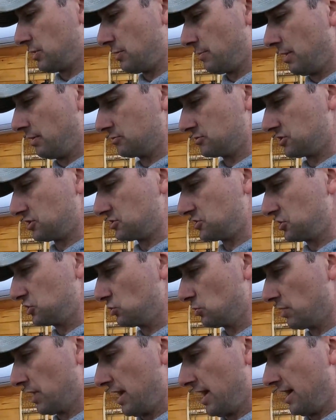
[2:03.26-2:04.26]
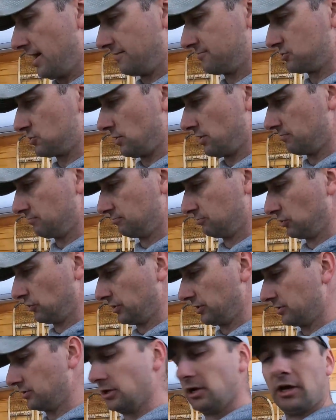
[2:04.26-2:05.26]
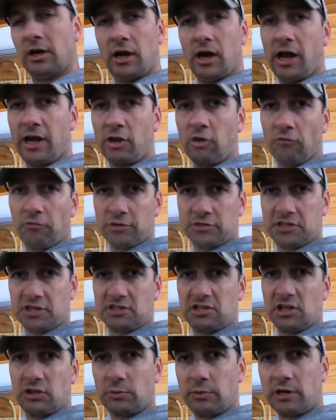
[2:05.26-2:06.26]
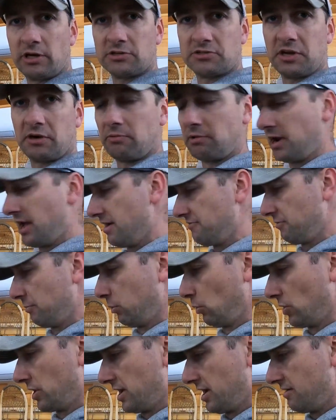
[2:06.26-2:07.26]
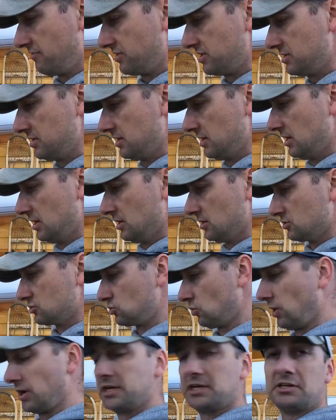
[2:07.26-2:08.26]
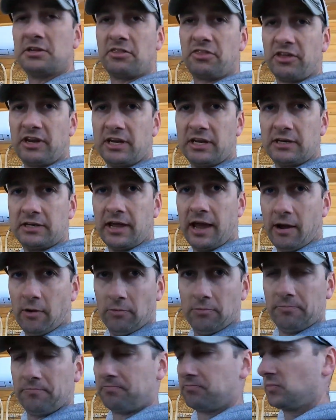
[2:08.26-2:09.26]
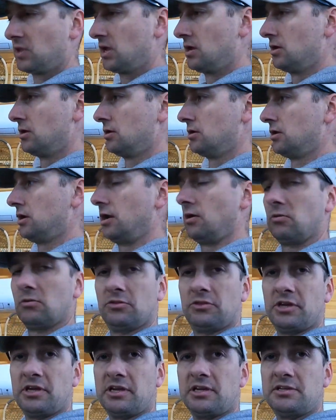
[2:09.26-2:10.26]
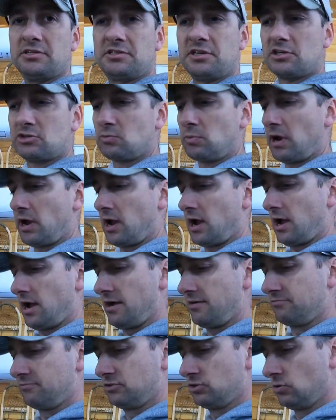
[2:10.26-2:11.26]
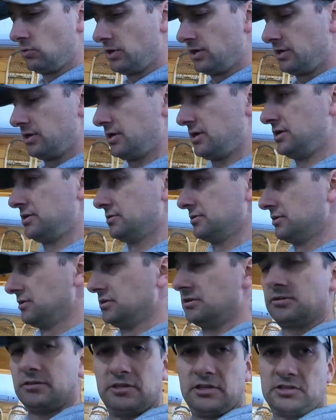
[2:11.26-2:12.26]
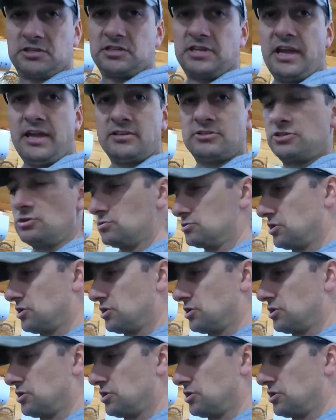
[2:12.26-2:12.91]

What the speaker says: be about 62 and a half, so I go for 63 because I run half a point heavy. So I need to thin it down. Now, the easiest way I do it, in this gains you